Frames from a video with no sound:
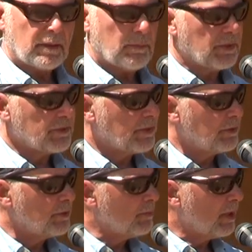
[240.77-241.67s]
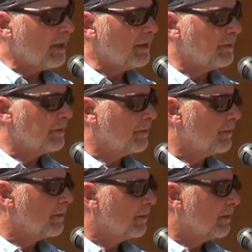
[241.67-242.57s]
The bear said, "Do you mind
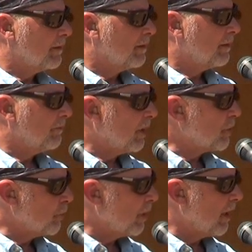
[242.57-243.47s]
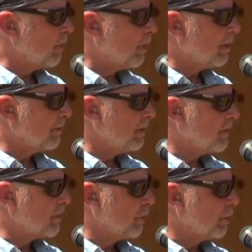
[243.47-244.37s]
if I try one of
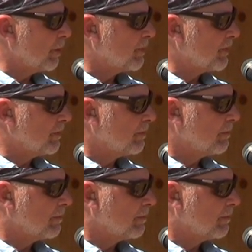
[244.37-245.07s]
these turnips?"